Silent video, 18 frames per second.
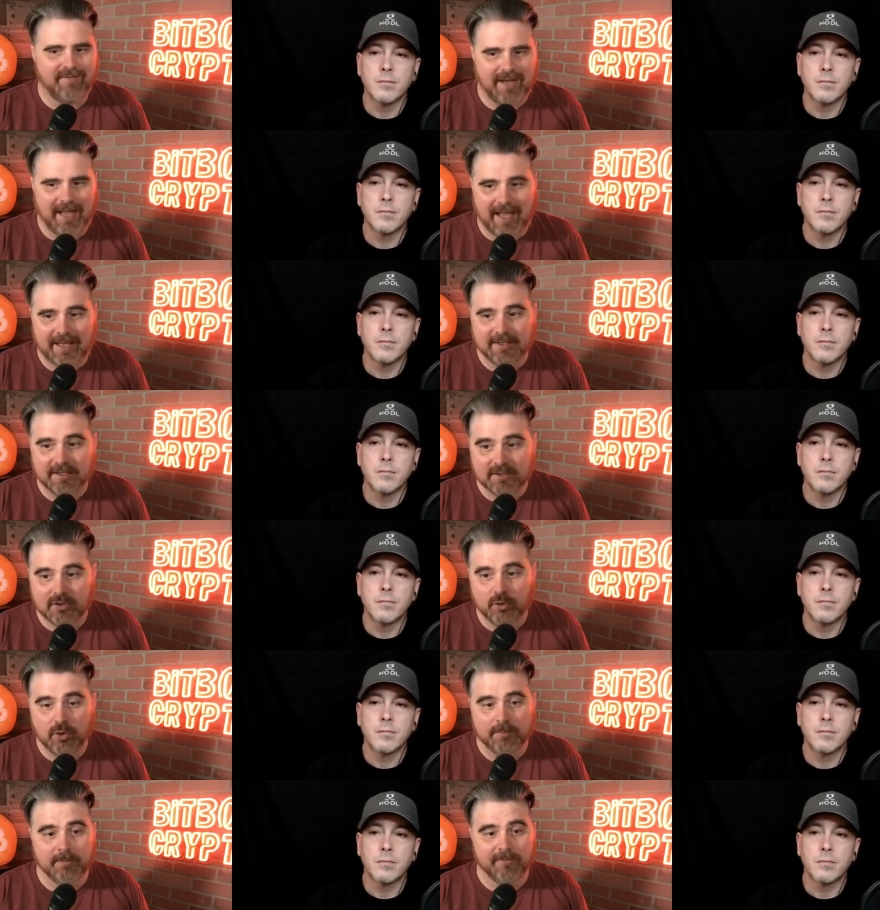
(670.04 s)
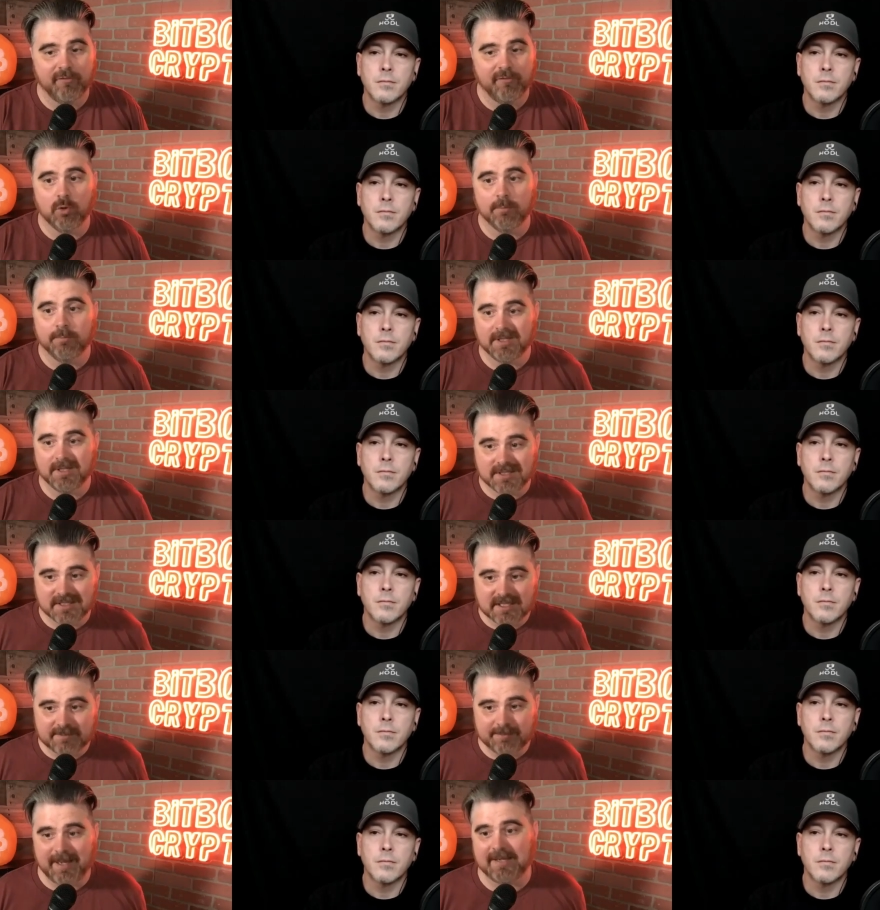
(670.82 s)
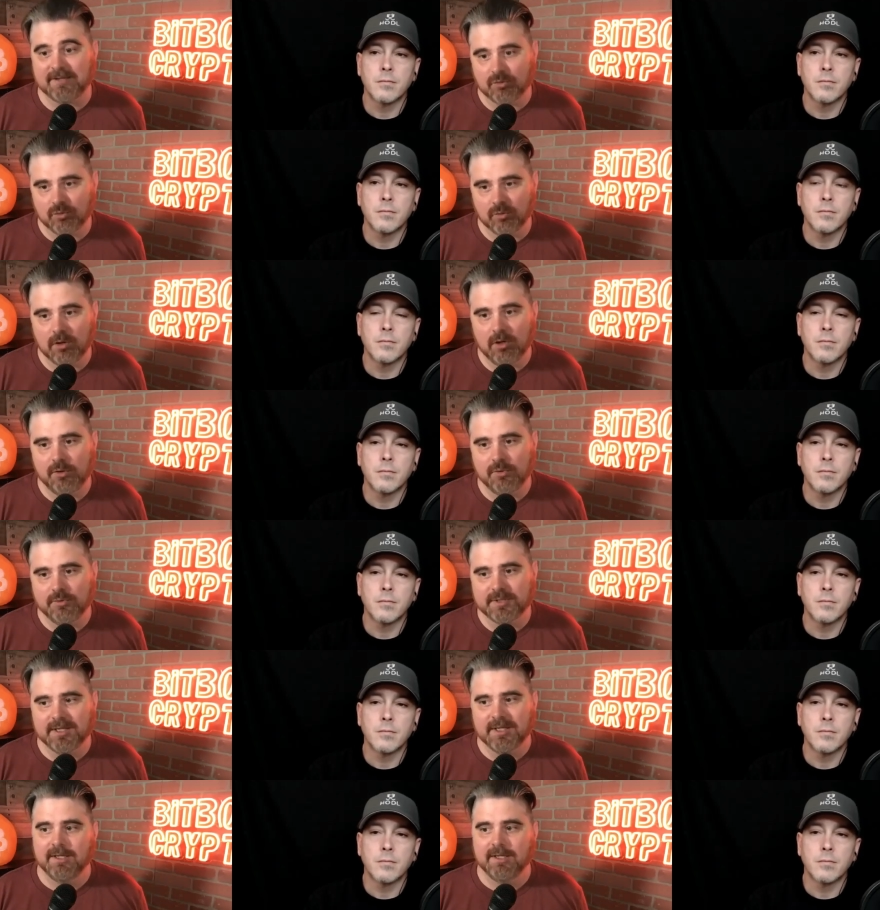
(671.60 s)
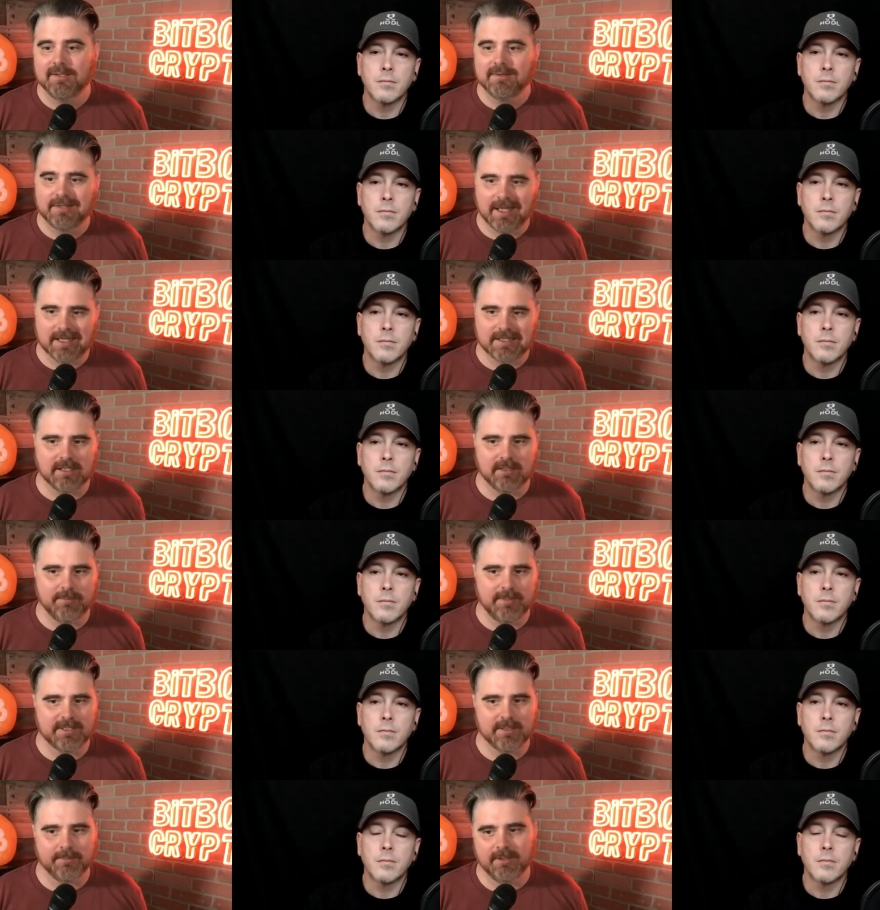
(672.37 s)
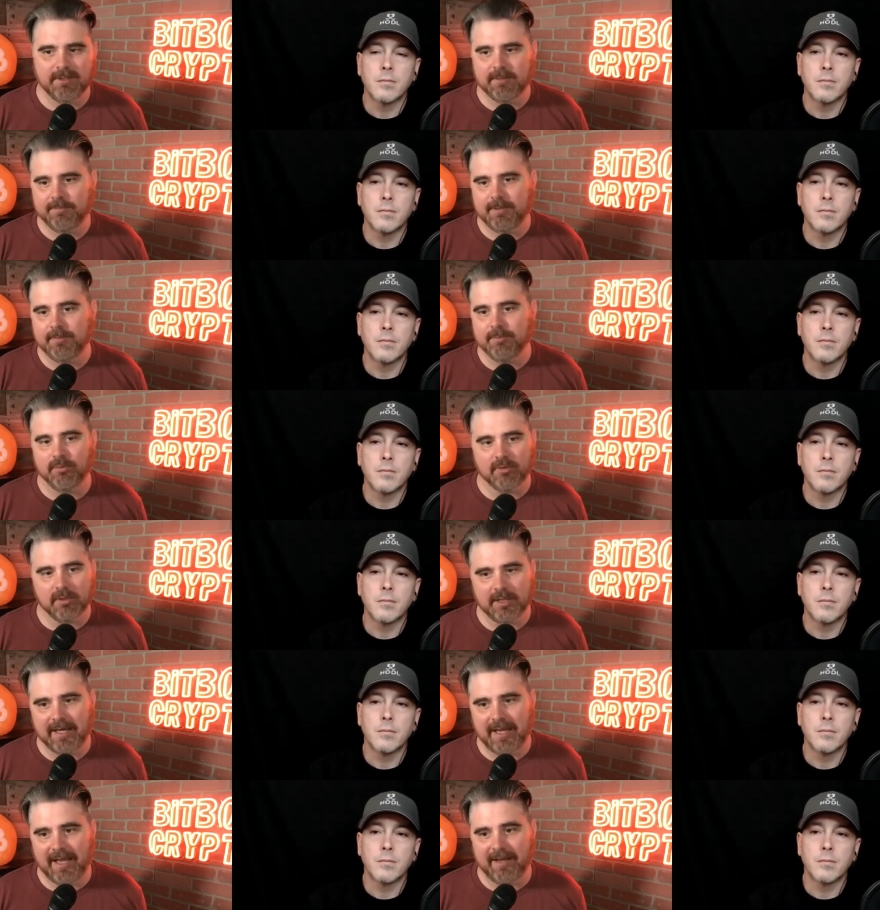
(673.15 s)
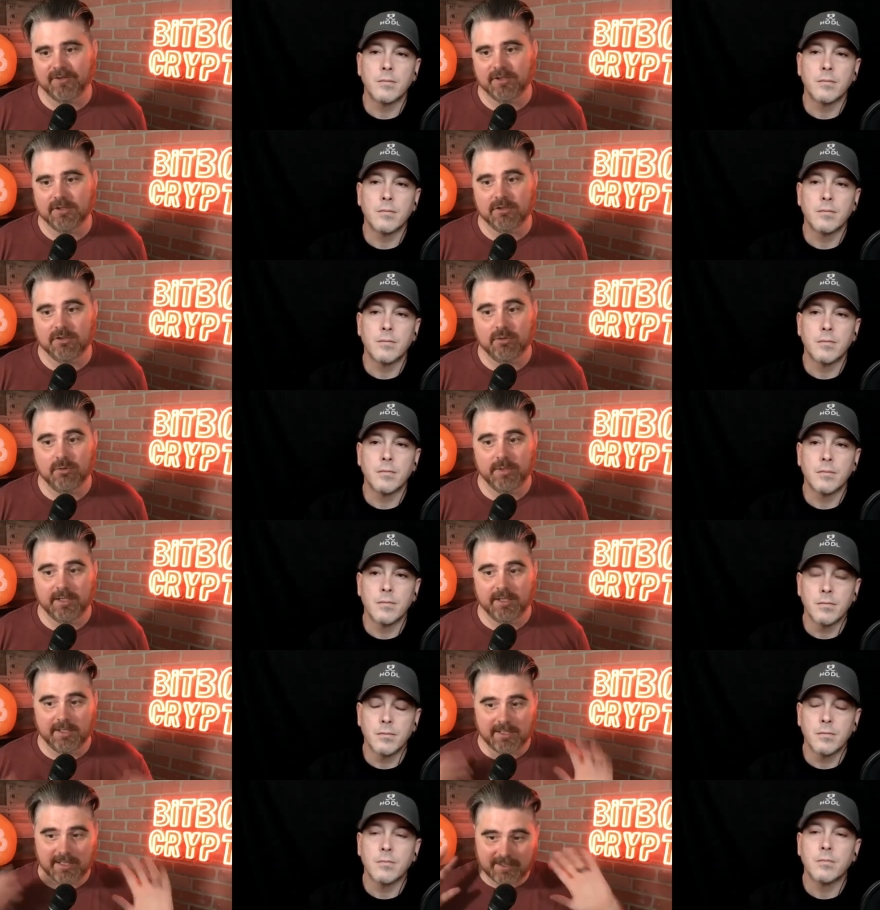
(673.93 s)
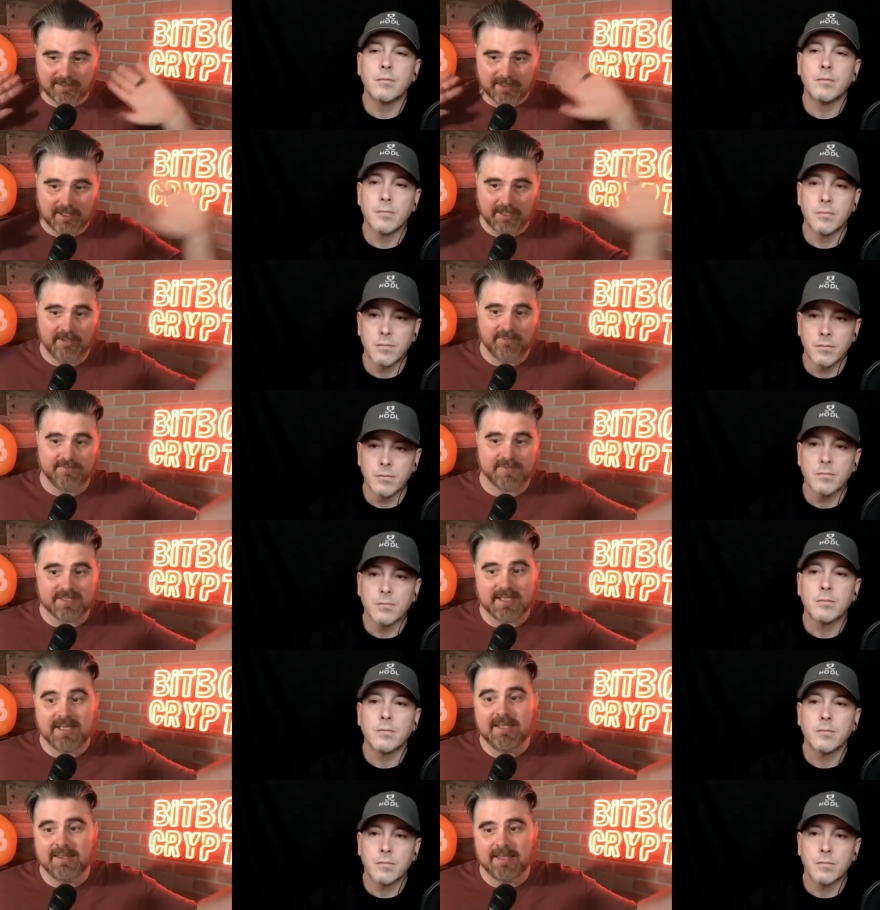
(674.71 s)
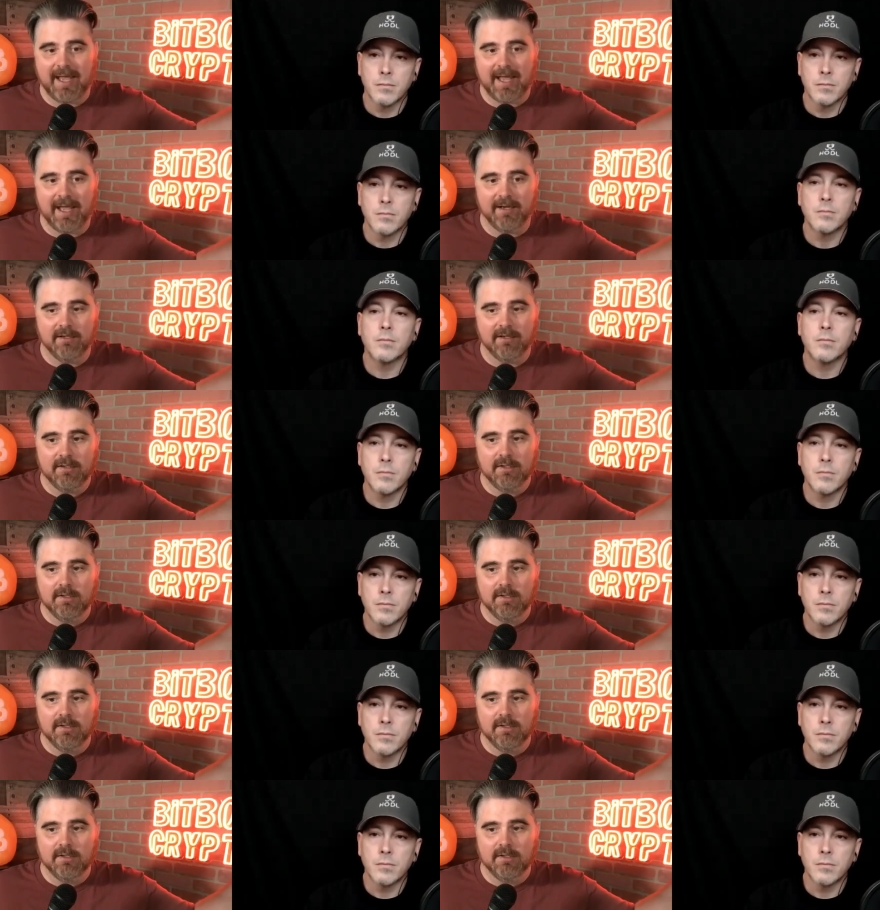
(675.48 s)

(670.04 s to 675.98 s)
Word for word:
Speaker 1: had to do it before. But as this space grows, that's going to be something that people are going to have to do. And I kind of have seen that,